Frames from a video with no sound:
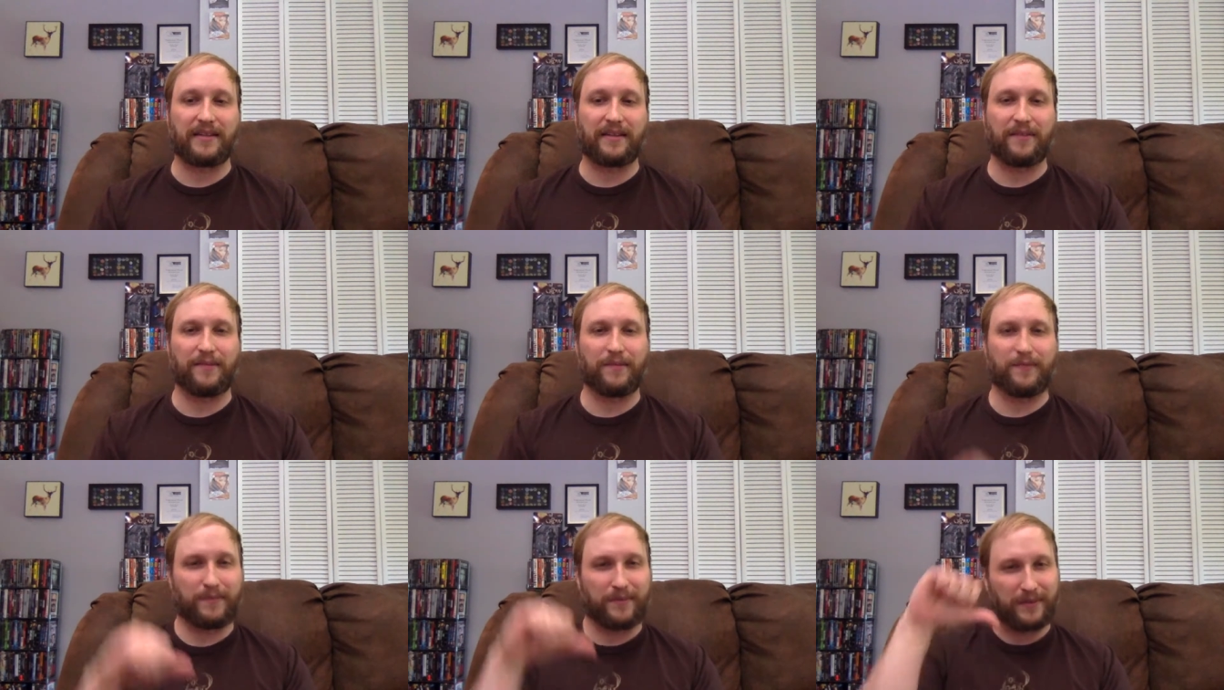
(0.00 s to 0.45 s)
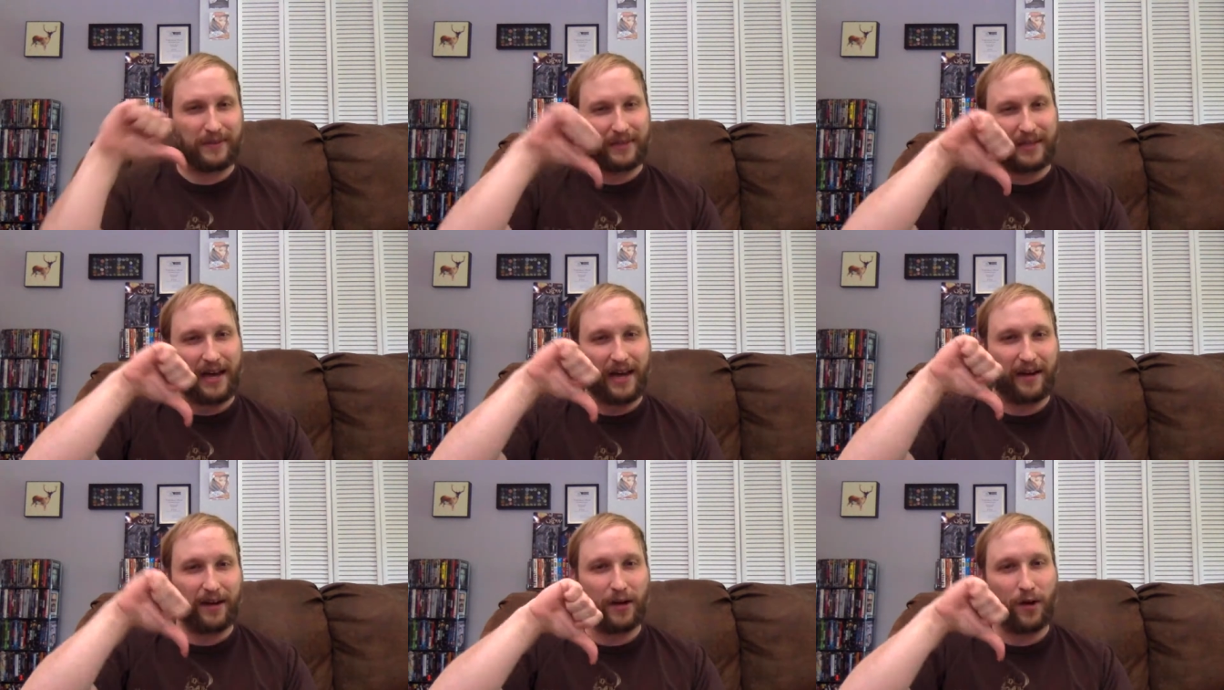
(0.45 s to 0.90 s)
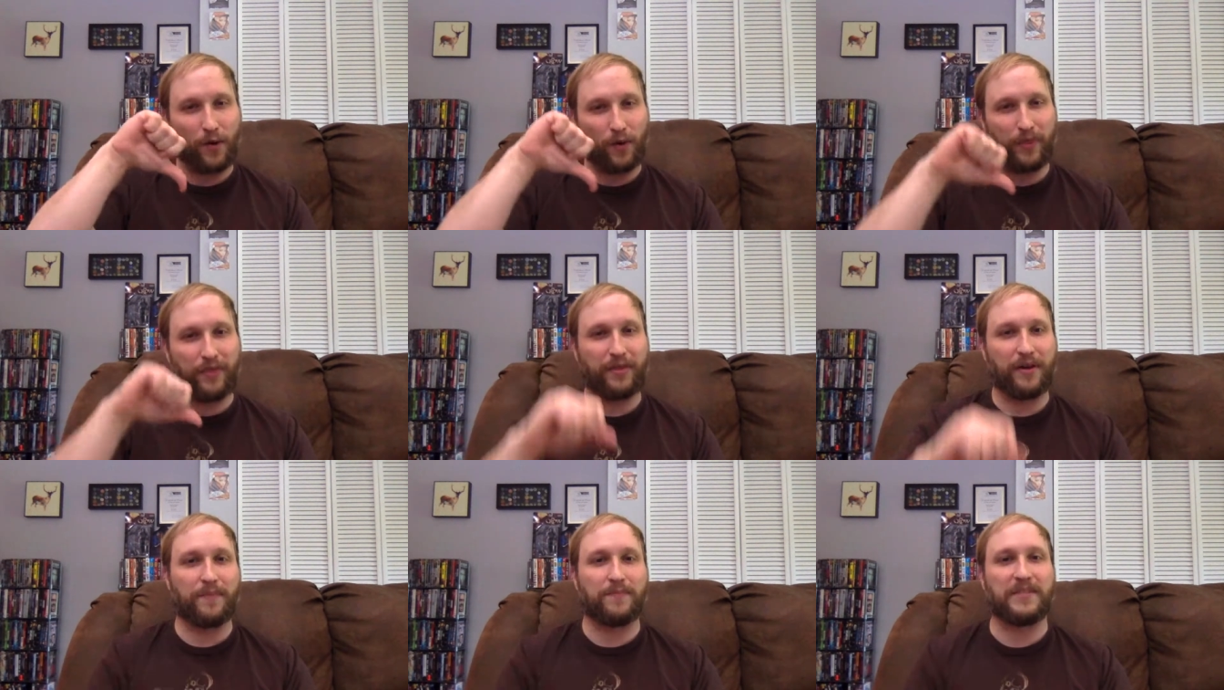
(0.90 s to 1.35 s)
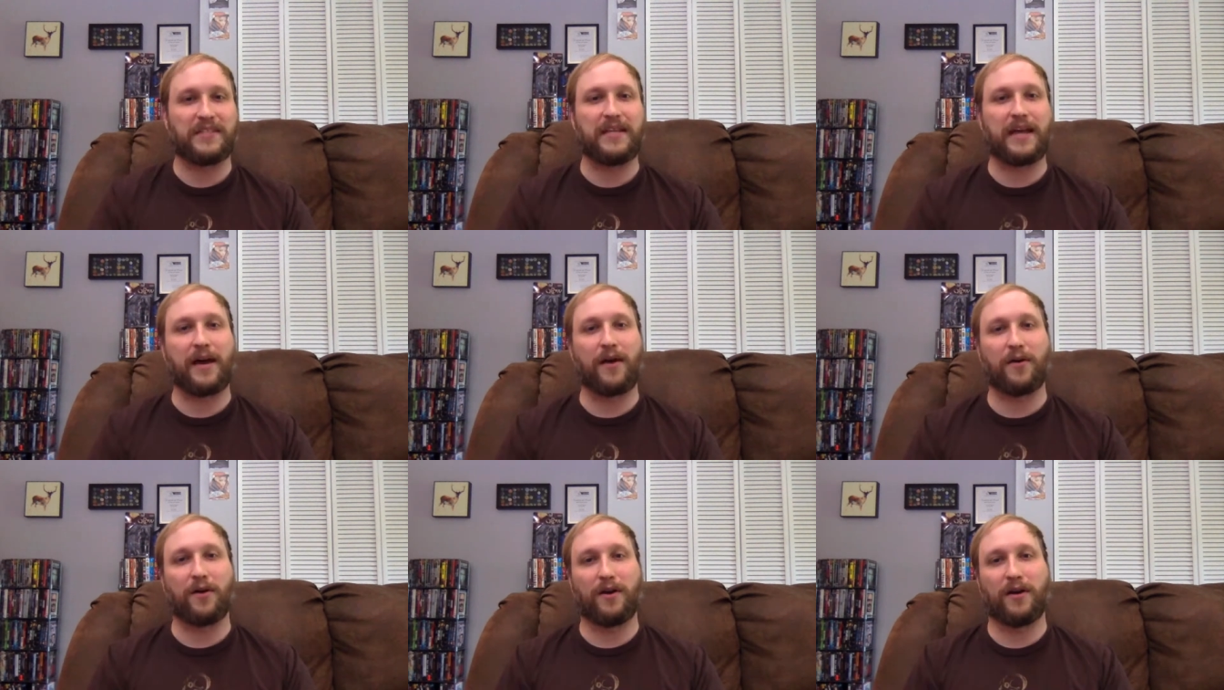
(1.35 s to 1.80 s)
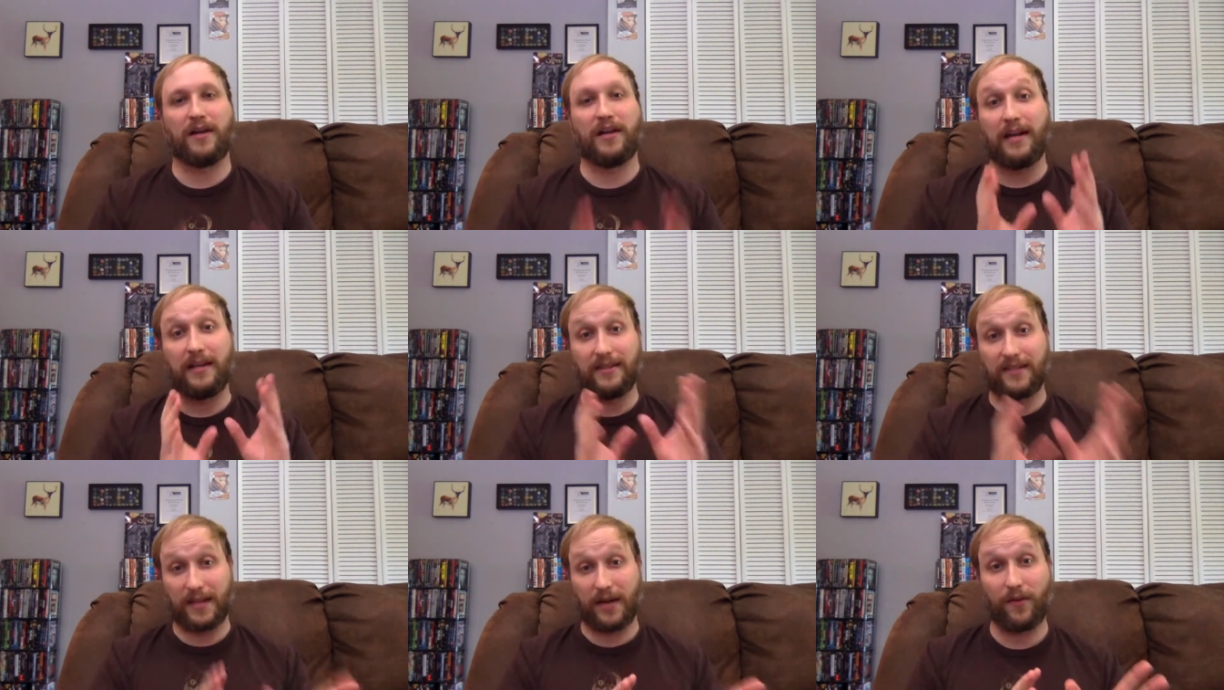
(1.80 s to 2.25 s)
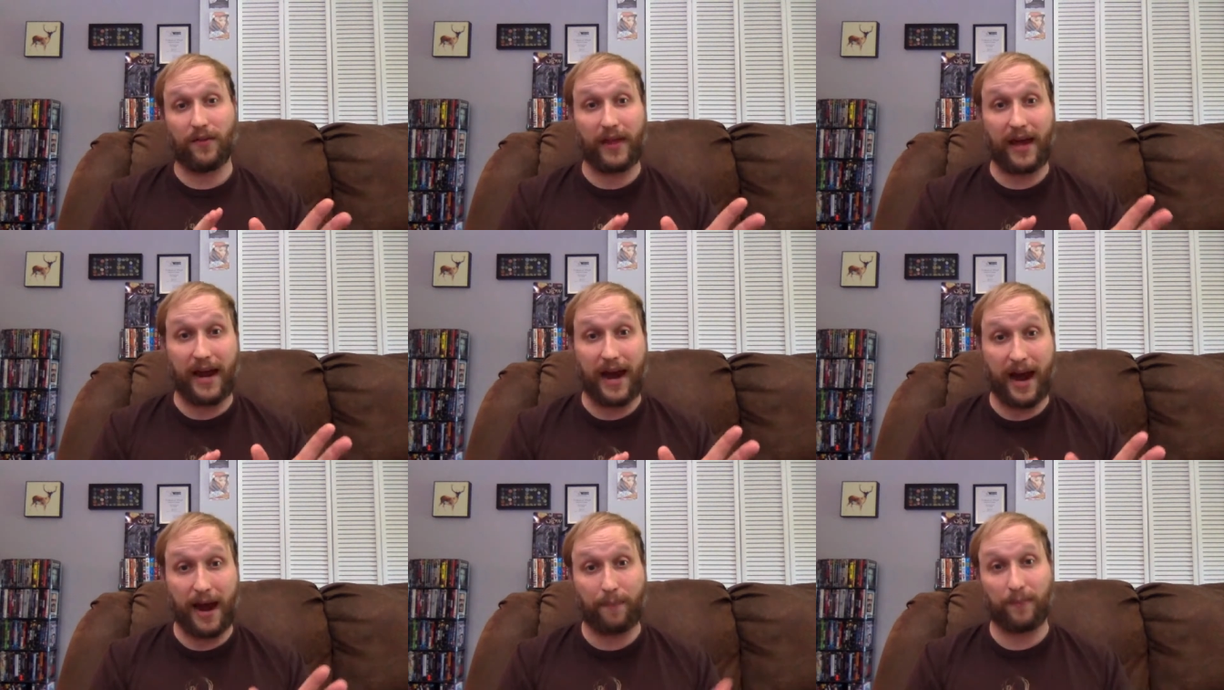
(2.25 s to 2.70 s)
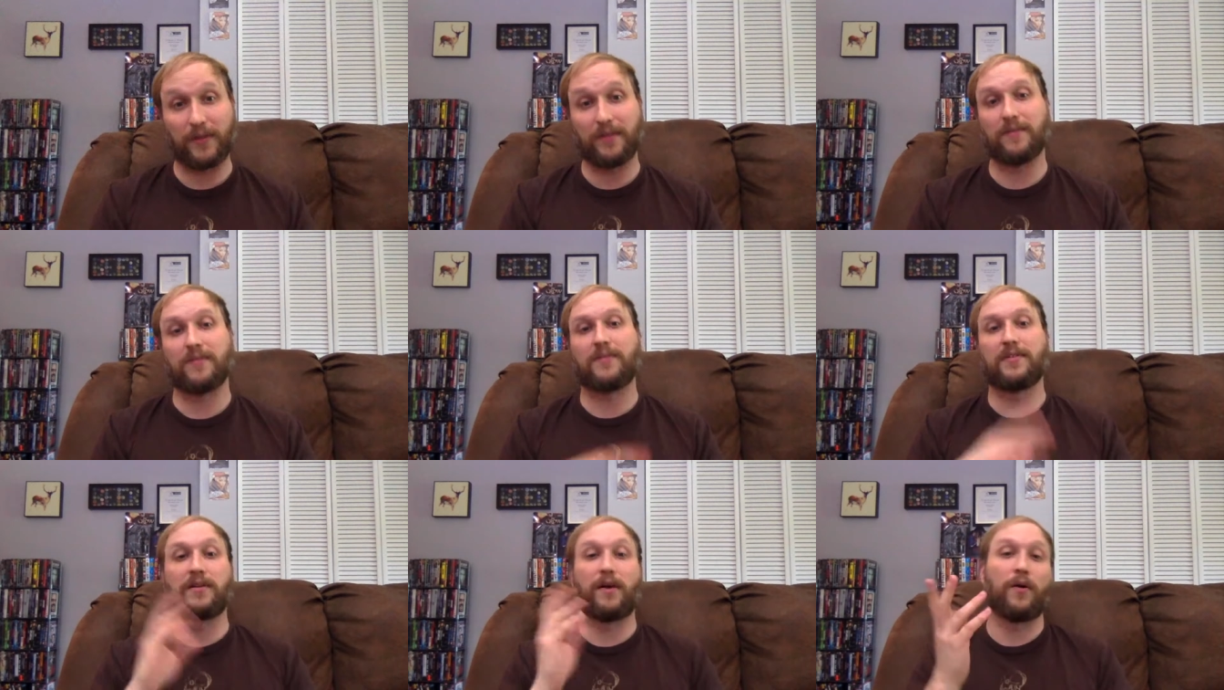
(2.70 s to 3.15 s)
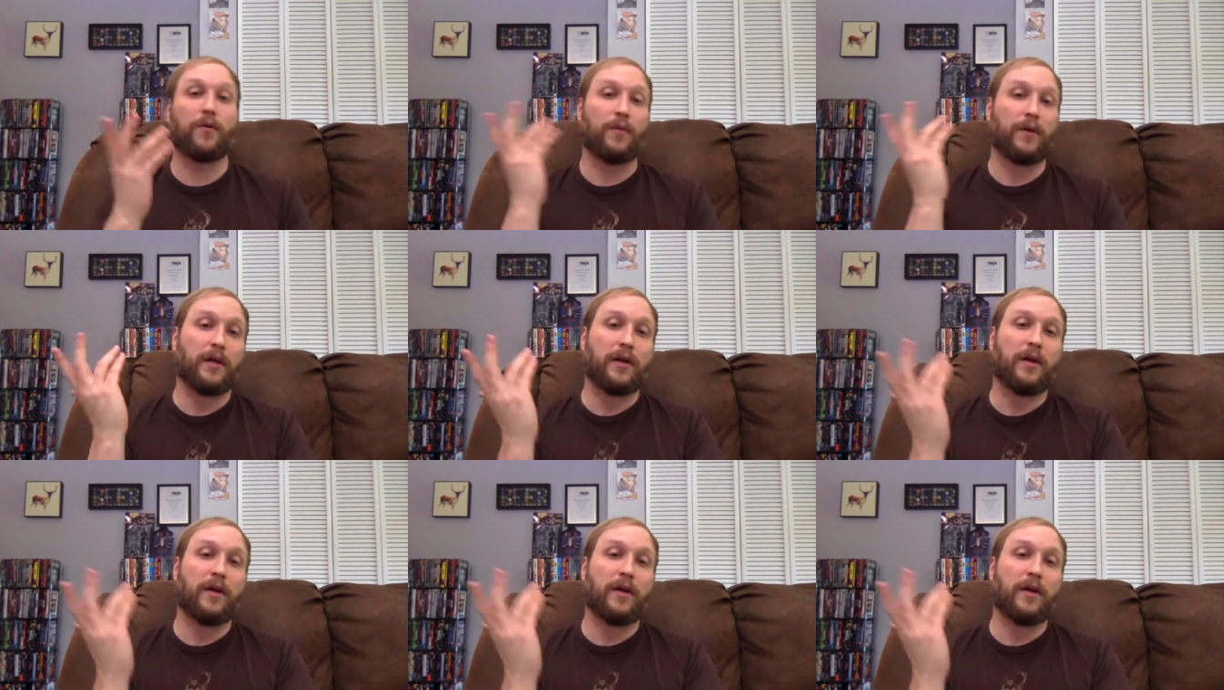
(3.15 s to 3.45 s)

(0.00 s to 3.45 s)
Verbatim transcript: I was kind of going thumbs down on it until that happened. So,